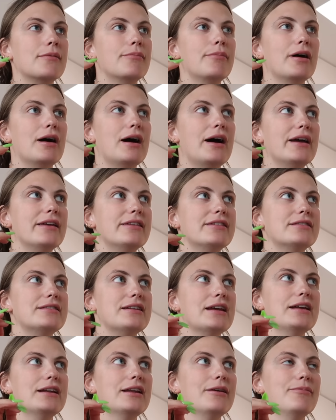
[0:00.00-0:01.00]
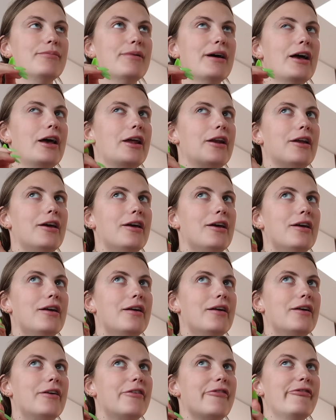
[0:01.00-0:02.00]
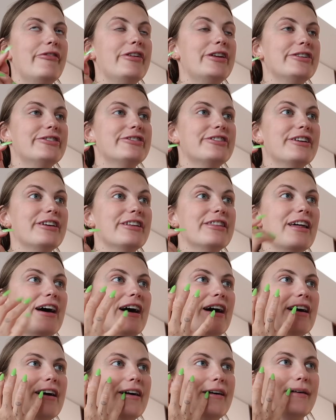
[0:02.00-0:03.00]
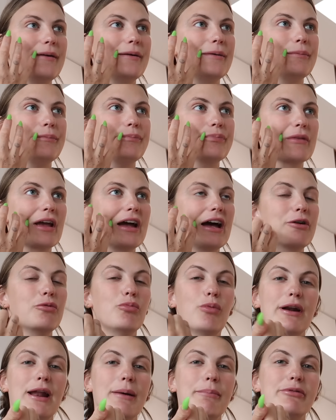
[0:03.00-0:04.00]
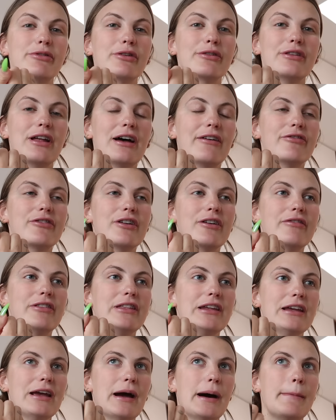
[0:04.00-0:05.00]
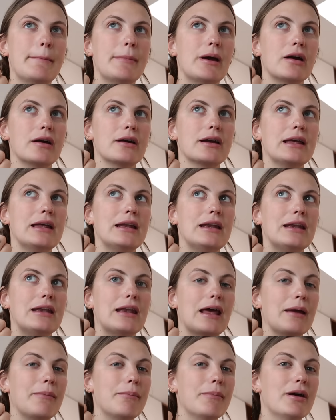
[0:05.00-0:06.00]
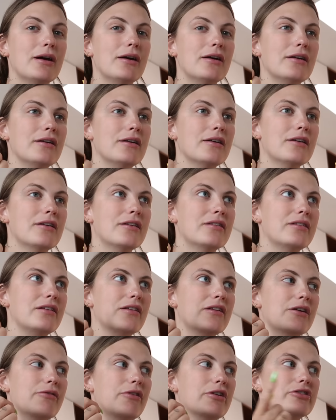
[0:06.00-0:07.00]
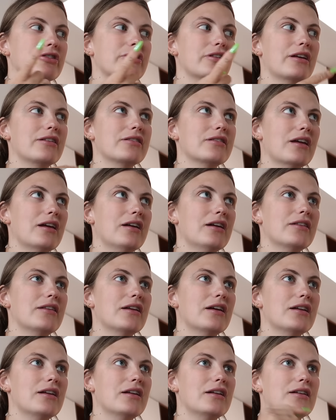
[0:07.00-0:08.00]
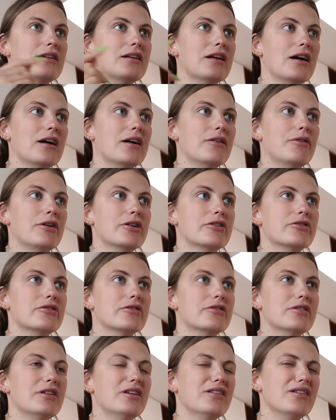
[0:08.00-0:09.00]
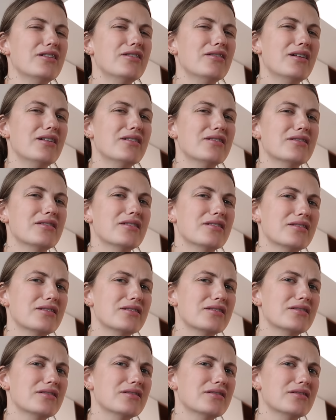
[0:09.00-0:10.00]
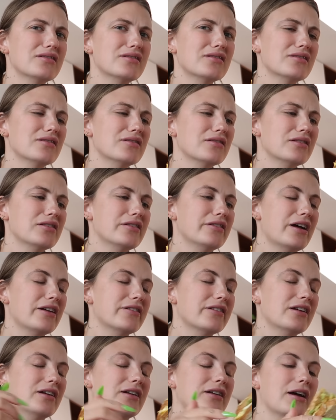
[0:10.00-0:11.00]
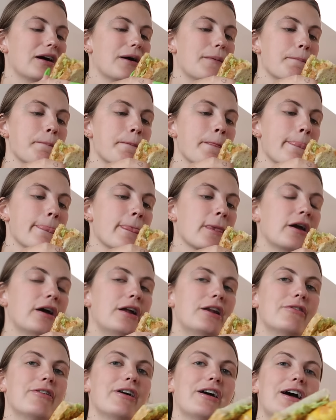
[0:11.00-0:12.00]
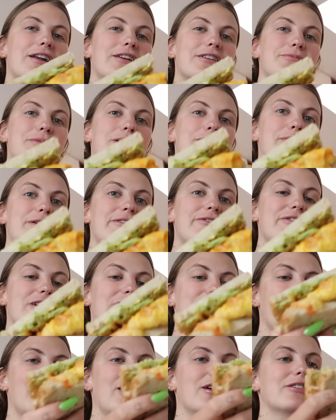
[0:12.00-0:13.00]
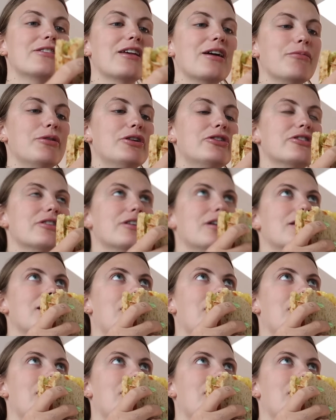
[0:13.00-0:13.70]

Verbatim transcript: But I stayed in bed finishing that. Um, I had one episode left of The American Nightmare. So then I watched it last night and then, yeah, I watched. Did I tell you guys this? last night? Yeah. Anyway, I just made my favorite egg sandwich.